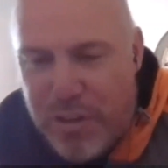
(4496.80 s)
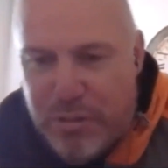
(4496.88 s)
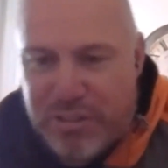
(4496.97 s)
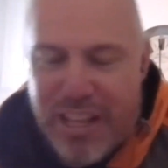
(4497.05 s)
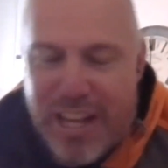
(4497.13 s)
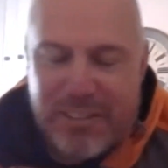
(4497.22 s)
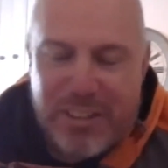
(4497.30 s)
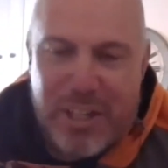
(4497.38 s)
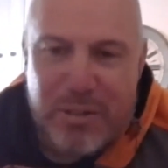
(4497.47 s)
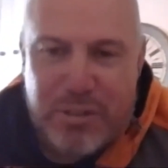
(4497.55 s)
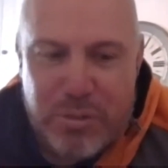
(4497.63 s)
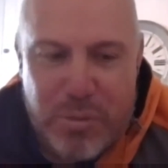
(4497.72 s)
those
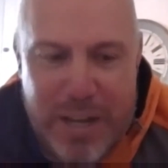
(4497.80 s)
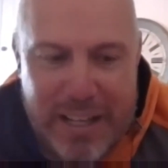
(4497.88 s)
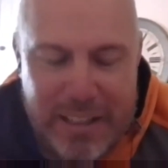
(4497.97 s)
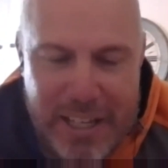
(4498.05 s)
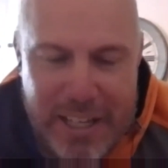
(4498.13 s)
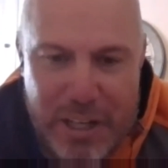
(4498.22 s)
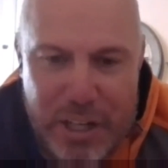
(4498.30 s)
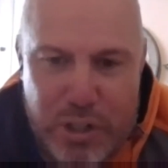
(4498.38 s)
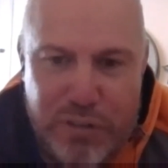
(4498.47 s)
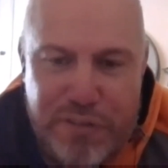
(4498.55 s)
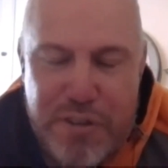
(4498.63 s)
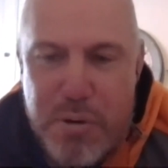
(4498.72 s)
Galacticos as well. A
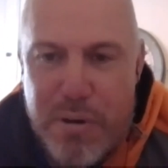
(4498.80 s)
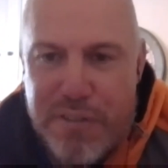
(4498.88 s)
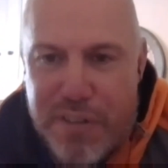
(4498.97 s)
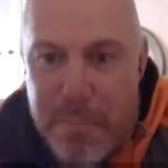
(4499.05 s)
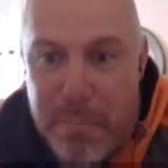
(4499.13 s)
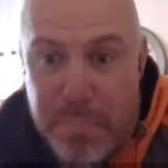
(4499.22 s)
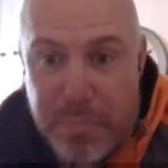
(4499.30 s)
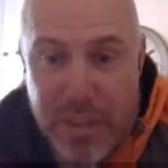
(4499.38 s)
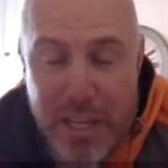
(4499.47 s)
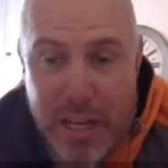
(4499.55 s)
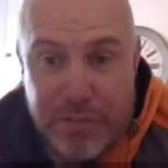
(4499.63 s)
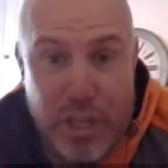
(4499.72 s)
good few of them
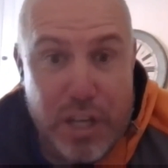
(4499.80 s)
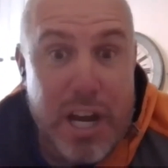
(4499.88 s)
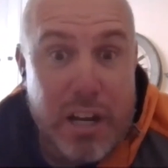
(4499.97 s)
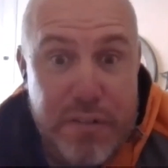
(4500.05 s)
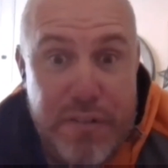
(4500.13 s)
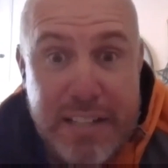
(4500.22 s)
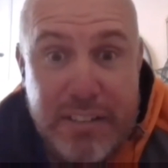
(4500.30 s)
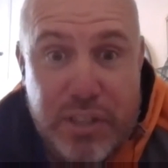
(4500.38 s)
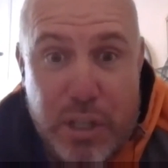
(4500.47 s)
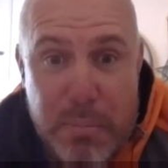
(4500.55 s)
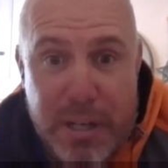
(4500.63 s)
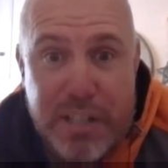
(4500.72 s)
have done our events,
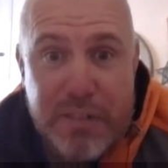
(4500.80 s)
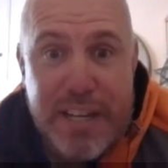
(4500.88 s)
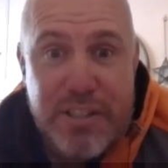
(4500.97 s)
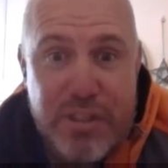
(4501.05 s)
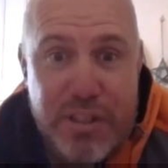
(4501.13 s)
Muuk Adventure